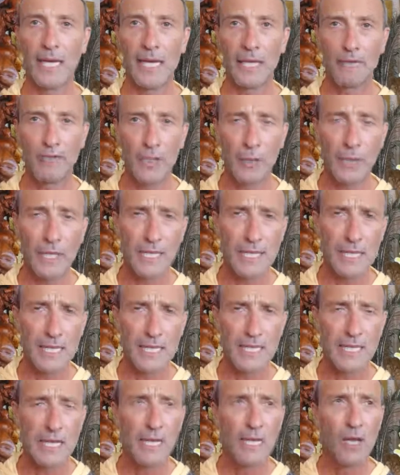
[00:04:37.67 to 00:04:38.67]
few
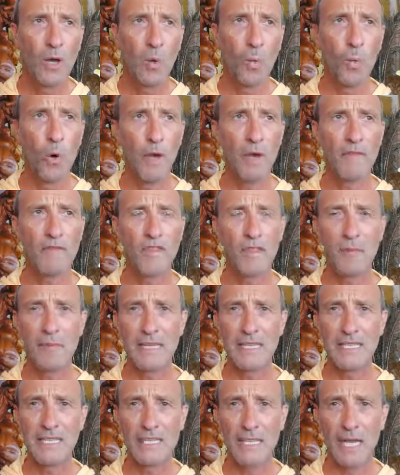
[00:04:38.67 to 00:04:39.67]
years. One of them
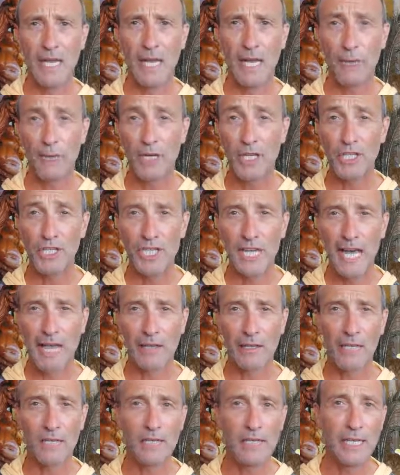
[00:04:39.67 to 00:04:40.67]
is Richie
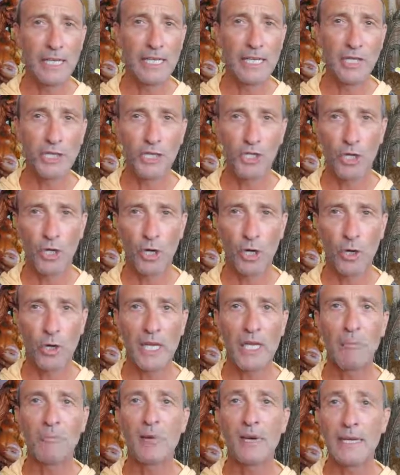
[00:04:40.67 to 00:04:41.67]
Allen and his show.
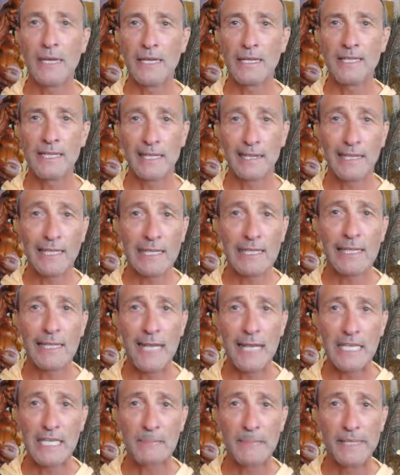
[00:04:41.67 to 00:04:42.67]
He brings a leading
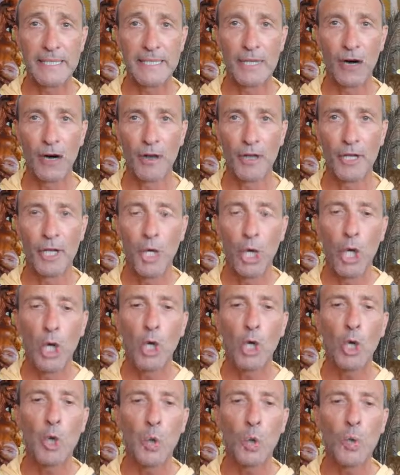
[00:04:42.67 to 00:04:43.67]
expert on
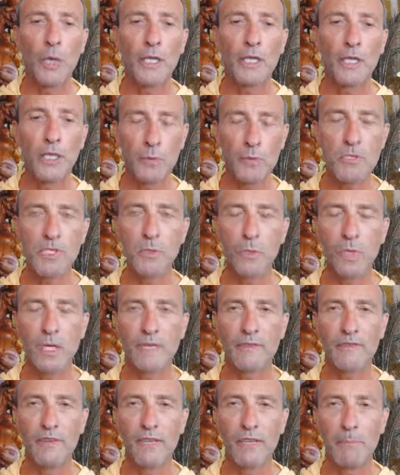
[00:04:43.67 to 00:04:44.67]
who used to
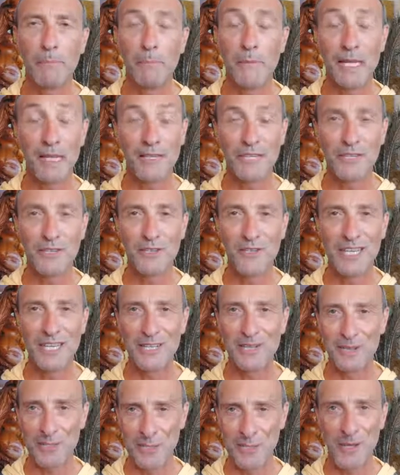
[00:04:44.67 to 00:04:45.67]
work for the military
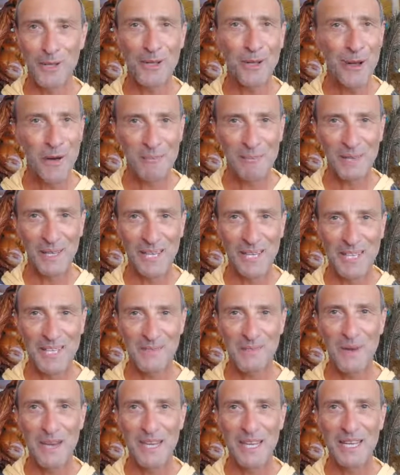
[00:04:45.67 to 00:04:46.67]
industrial
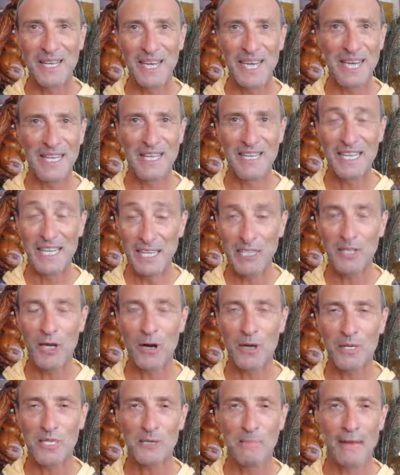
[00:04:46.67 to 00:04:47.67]
complex and he
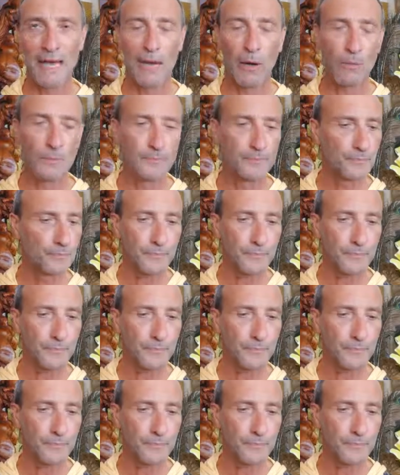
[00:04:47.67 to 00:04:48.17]
talks about